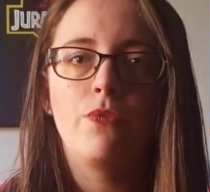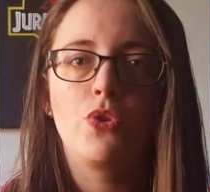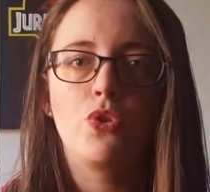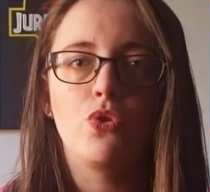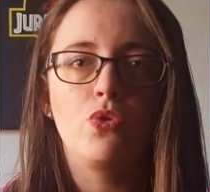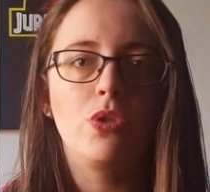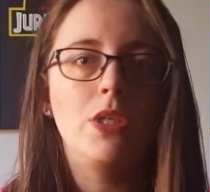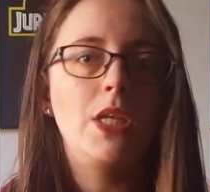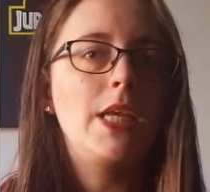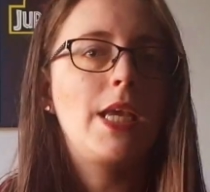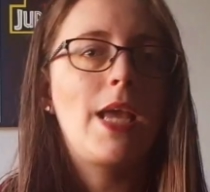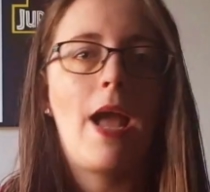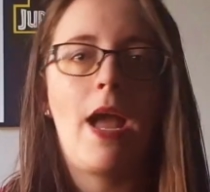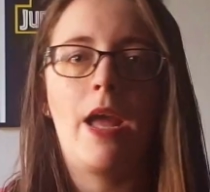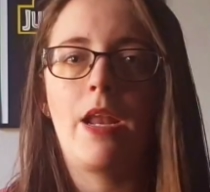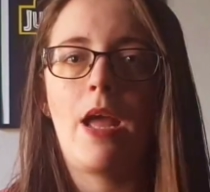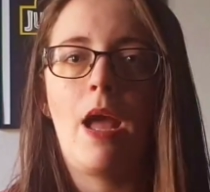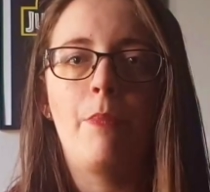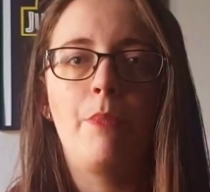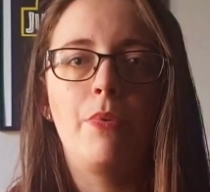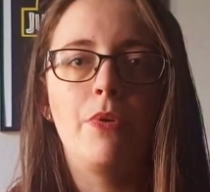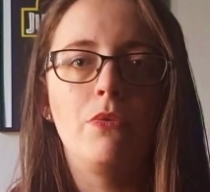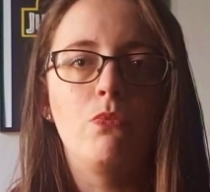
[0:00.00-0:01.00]
a sudden it can't
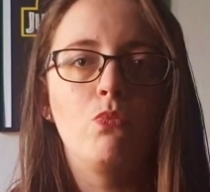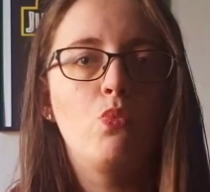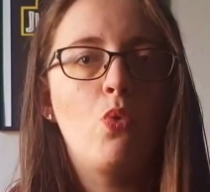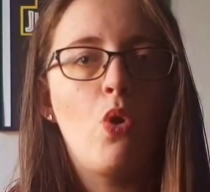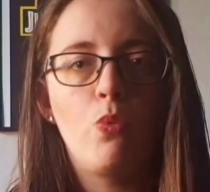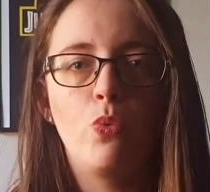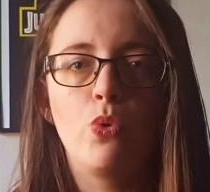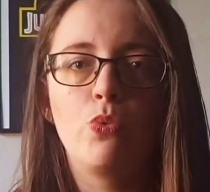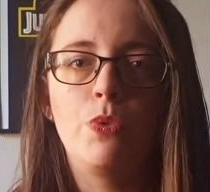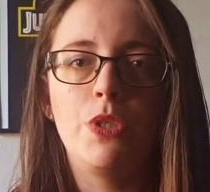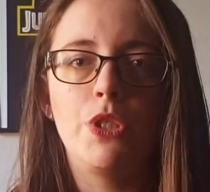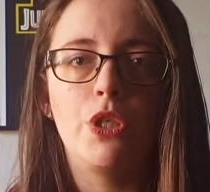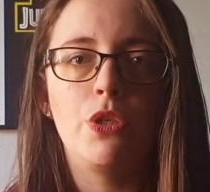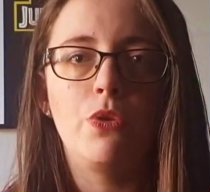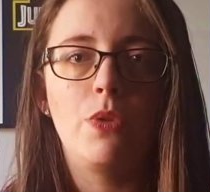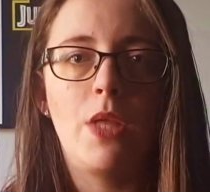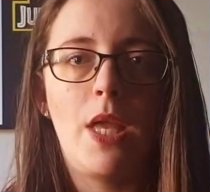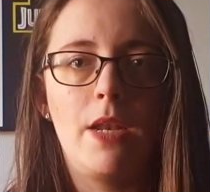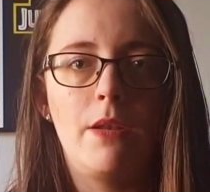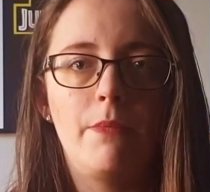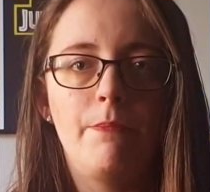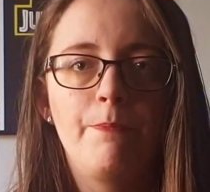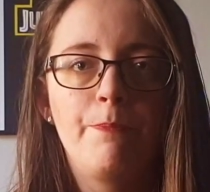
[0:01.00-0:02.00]
happen? What would we do
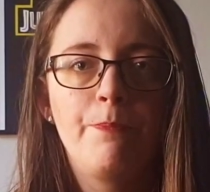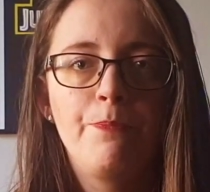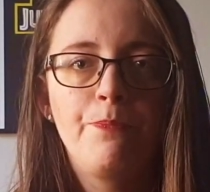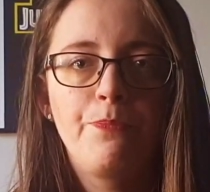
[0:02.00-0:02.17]
then?